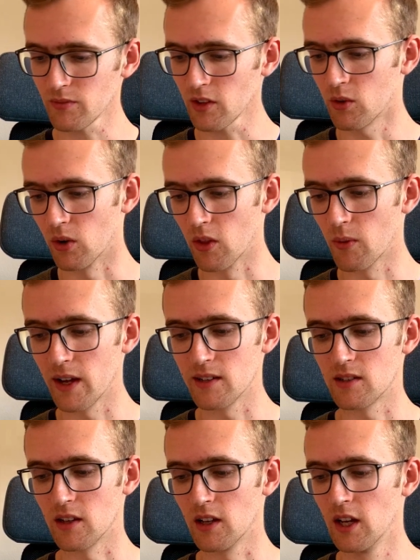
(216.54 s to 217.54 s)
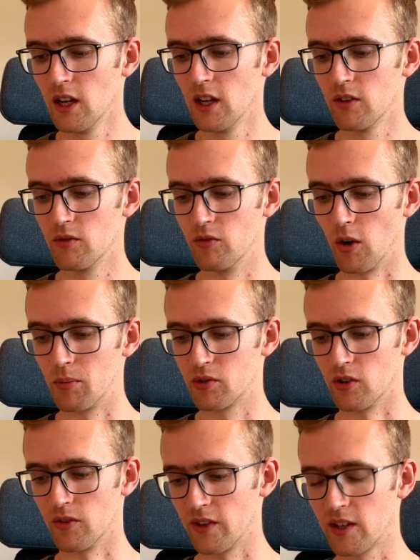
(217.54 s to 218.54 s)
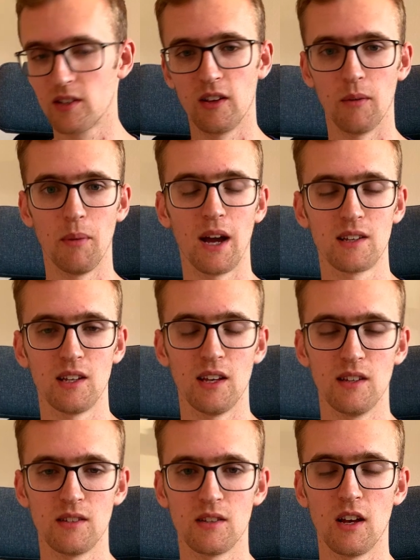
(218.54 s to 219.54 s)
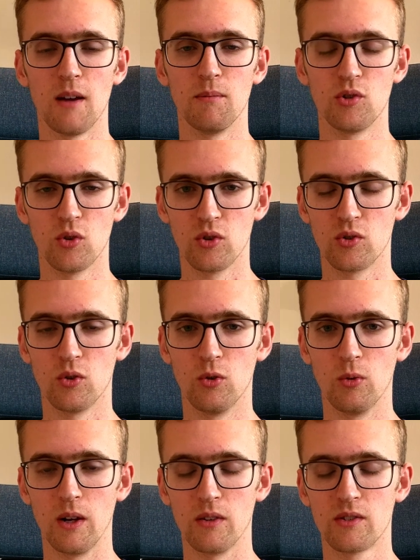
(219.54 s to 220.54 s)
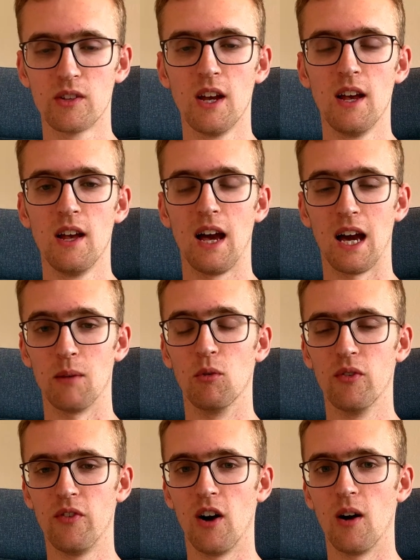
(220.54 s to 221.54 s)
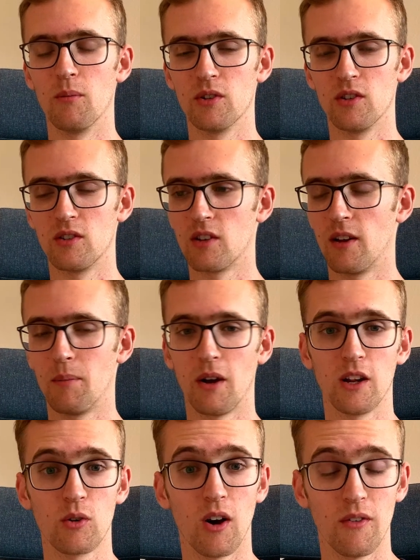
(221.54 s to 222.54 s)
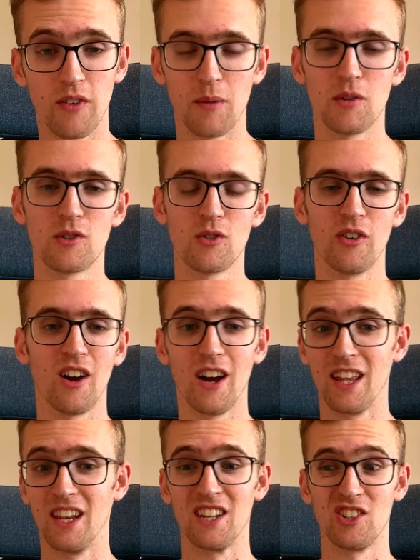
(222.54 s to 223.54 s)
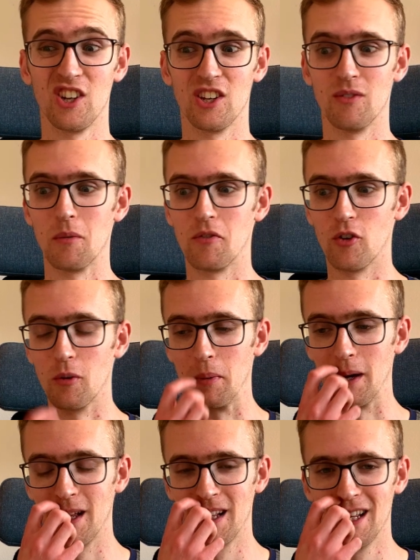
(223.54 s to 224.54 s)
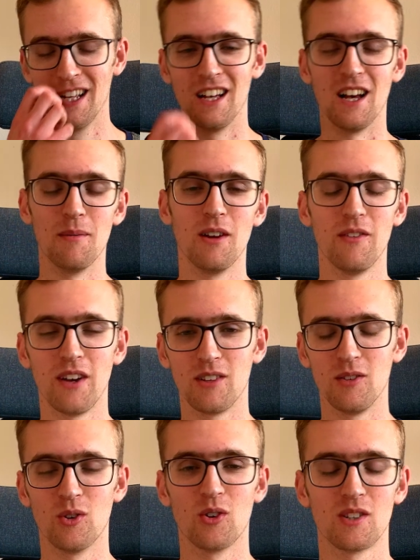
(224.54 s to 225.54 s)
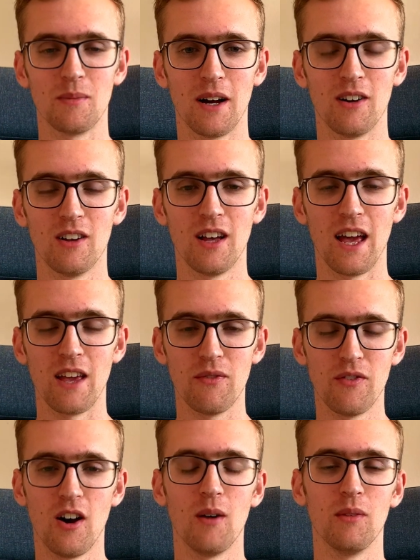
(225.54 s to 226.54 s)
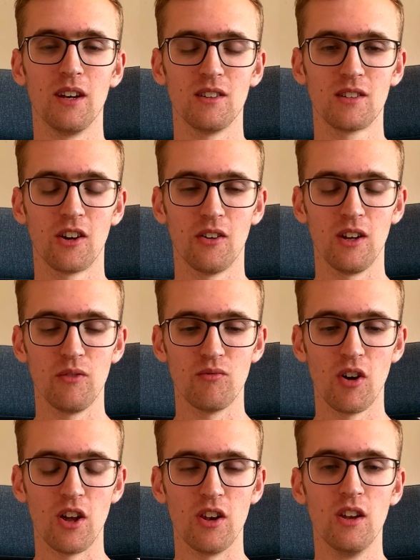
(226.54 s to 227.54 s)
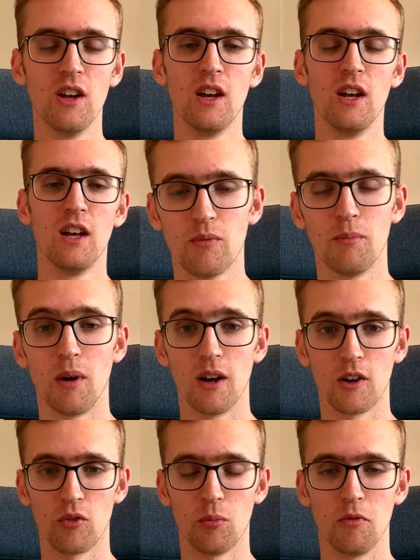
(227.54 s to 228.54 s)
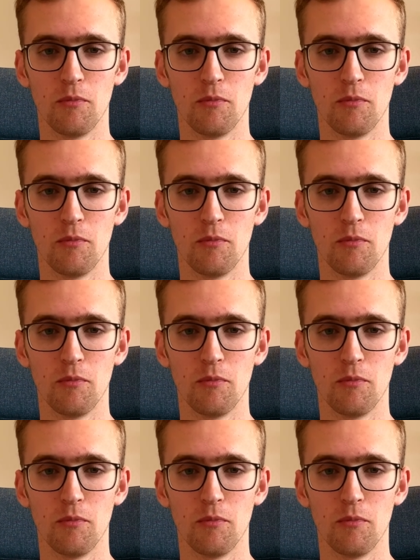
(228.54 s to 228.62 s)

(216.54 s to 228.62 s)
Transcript: One of the ways that Rob sort of unpacks it is George Orwell's Animal Farm, which is apparently quite a famous story. I hadn't actually heard of it before, but effectively talks about a farm that is currently run by a group of